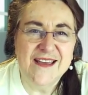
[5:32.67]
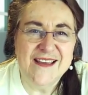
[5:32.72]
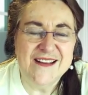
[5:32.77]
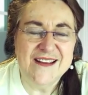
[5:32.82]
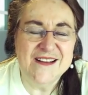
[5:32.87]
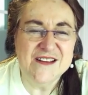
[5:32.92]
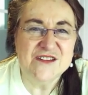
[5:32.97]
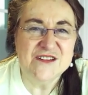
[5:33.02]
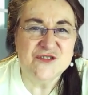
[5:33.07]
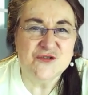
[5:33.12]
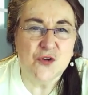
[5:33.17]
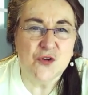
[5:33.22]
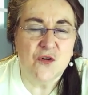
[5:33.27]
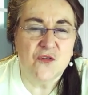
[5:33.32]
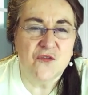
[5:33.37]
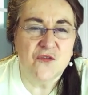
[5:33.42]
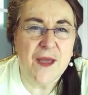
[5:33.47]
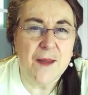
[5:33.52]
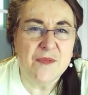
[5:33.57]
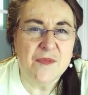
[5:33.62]
in
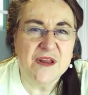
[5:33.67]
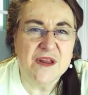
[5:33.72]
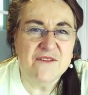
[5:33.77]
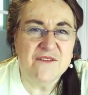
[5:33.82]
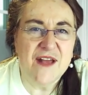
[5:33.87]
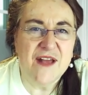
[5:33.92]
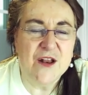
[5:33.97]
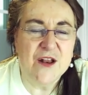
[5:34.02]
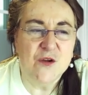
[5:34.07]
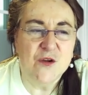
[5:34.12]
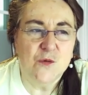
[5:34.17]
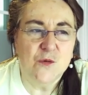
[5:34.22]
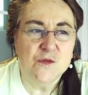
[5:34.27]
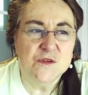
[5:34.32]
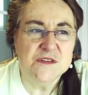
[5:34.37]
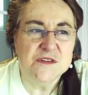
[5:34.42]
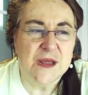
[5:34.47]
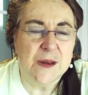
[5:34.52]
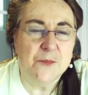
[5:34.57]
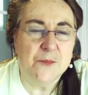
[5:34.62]
strong family
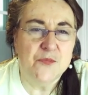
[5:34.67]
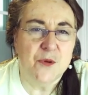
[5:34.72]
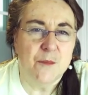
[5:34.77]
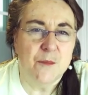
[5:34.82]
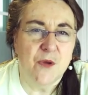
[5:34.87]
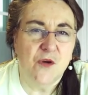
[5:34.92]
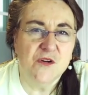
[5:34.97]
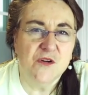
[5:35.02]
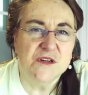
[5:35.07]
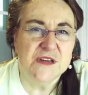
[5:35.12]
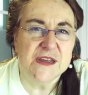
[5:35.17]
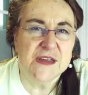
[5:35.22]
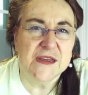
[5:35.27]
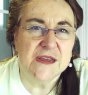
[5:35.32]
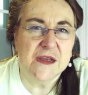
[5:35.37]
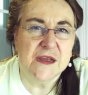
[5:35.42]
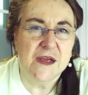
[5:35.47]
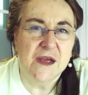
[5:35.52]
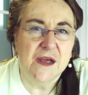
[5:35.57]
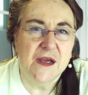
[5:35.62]
values and
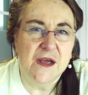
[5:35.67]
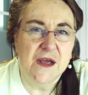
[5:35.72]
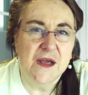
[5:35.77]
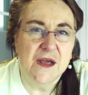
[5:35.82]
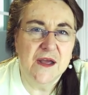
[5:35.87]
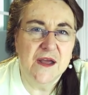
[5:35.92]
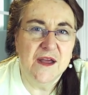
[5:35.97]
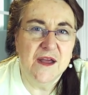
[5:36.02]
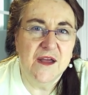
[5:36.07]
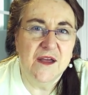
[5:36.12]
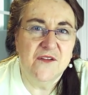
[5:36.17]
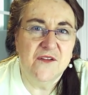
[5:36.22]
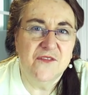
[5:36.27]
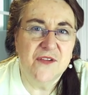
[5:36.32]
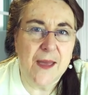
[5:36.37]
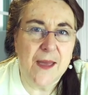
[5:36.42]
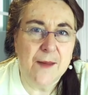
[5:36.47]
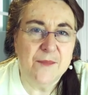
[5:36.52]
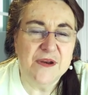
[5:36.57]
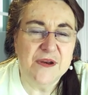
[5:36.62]
promoting
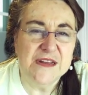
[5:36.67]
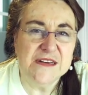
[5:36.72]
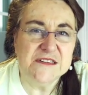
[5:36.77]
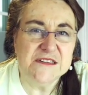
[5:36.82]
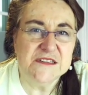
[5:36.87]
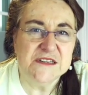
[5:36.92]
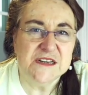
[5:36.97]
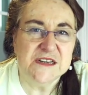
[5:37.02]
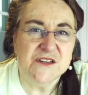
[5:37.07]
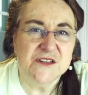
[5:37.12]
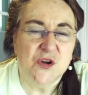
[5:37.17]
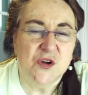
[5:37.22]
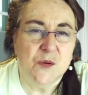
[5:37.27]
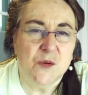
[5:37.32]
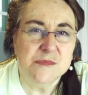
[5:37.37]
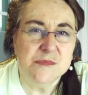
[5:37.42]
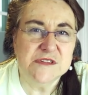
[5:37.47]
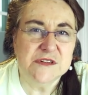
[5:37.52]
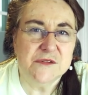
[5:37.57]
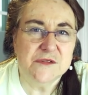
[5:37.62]
families in
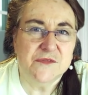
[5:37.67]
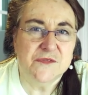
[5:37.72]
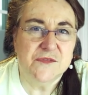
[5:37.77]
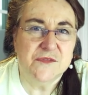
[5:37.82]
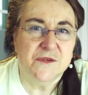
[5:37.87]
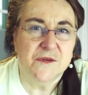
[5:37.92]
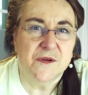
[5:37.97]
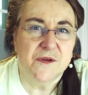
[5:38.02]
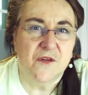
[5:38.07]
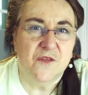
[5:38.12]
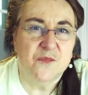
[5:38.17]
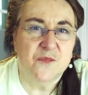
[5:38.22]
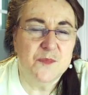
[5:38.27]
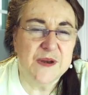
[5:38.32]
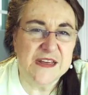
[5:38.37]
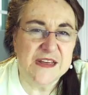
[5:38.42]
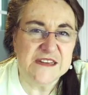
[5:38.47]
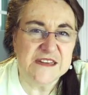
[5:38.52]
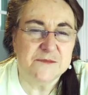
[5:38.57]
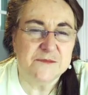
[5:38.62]
terms of
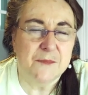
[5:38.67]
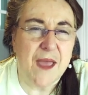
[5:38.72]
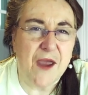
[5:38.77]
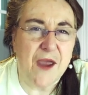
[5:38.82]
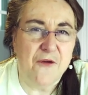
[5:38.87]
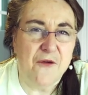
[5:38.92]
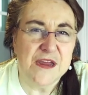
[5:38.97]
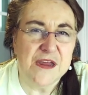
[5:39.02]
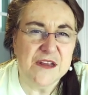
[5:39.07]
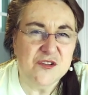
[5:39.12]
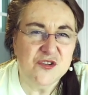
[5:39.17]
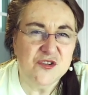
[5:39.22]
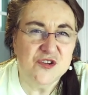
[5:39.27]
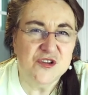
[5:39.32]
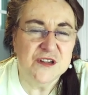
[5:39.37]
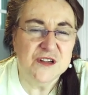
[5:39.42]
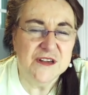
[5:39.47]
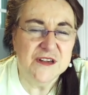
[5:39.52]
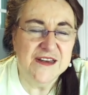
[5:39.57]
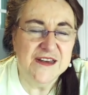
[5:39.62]
blessed
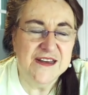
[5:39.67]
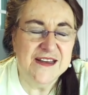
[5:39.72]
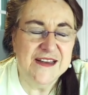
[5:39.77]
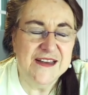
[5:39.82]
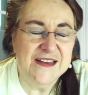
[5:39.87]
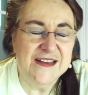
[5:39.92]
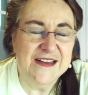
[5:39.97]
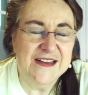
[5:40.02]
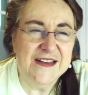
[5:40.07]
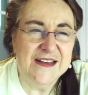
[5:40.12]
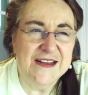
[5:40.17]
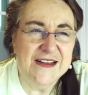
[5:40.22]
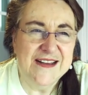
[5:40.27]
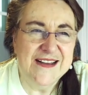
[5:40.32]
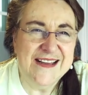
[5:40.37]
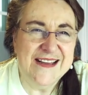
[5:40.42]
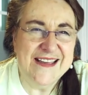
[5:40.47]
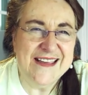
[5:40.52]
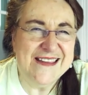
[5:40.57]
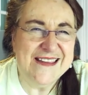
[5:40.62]
marriage.
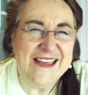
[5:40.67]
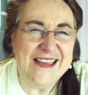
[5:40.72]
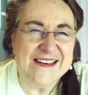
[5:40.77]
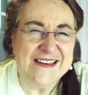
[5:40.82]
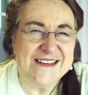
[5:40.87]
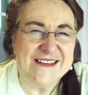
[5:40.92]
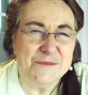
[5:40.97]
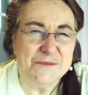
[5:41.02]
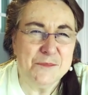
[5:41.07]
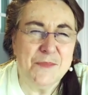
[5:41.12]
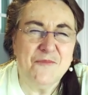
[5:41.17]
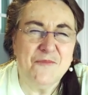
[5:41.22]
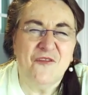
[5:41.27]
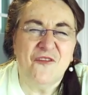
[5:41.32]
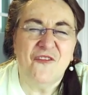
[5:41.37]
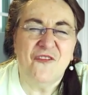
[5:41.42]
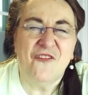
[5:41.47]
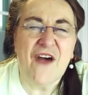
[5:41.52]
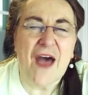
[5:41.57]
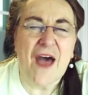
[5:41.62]
Yet
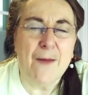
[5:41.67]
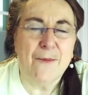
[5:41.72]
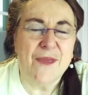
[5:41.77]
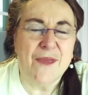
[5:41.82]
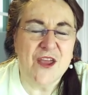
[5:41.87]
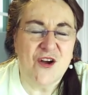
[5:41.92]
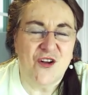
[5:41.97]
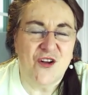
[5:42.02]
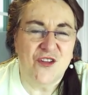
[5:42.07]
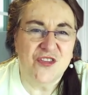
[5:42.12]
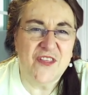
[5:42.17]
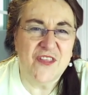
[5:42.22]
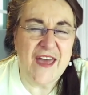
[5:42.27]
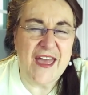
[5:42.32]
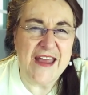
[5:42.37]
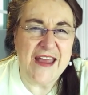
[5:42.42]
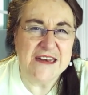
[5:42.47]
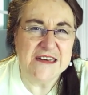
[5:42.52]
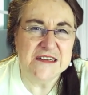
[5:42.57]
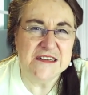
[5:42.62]
far beyond
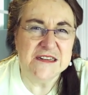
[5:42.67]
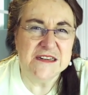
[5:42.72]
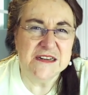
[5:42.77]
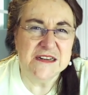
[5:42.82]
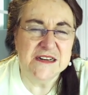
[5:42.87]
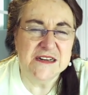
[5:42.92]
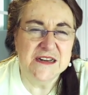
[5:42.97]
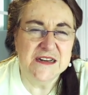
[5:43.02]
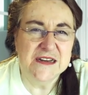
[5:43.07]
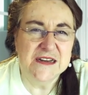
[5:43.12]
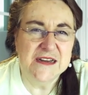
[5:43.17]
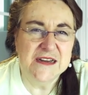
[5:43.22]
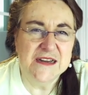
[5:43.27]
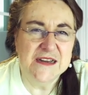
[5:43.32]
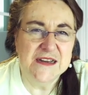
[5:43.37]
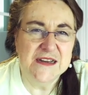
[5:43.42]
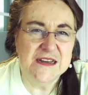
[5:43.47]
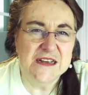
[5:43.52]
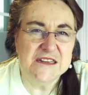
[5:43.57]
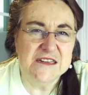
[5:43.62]
that,
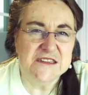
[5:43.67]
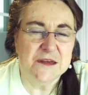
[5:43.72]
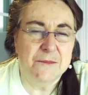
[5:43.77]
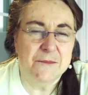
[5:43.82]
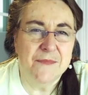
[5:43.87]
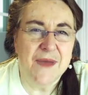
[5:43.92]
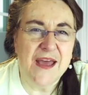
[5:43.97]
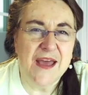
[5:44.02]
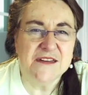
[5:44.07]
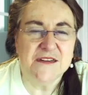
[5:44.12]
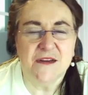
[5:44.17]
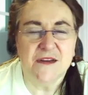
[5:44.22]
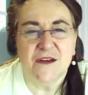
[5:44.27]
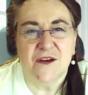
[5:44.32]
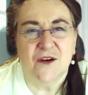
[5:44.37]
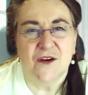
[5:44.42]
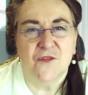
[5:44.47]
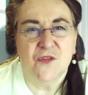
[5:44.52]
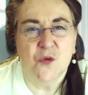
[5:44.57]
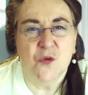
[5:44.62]
it's a matter
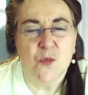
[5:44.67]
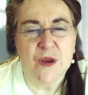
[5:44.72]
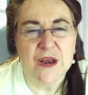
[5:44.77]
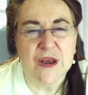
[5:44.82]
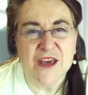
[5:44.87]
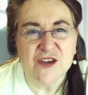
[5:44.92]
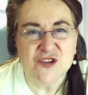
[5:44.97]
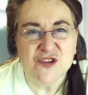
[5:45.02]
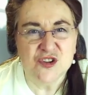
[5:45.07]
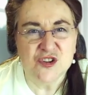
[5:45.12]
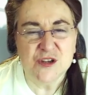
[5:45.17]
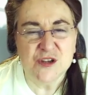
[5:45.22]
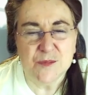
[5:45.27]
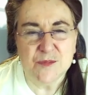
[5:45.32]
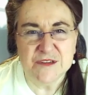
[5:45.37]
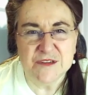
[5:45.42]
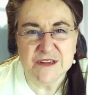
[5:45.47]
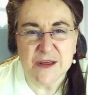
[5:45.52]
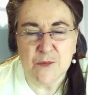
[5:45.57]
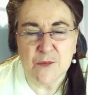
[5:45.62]
of the
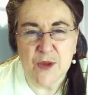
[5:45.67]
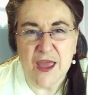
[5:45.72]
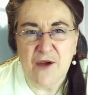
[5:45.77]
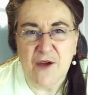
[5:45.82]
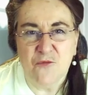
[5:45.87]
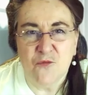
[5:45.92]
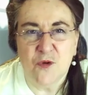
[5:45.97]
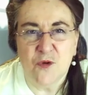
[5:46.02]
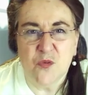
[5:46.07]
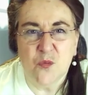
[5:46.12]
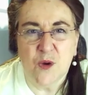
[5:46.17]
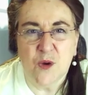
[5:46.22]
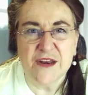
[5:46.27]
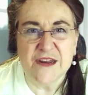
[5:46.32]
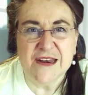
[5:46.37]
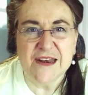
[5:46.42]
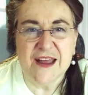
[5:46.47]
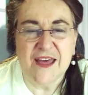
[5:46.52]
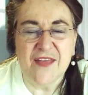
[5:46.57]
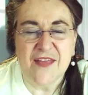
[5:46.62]
relationships that we have with one
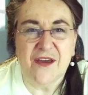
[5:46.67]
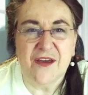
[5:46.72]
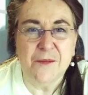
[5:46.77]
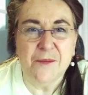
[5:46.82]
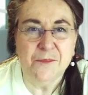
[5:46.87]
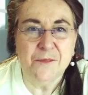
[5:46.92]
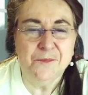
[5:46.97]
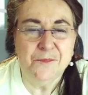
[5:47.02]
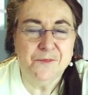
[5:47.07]
another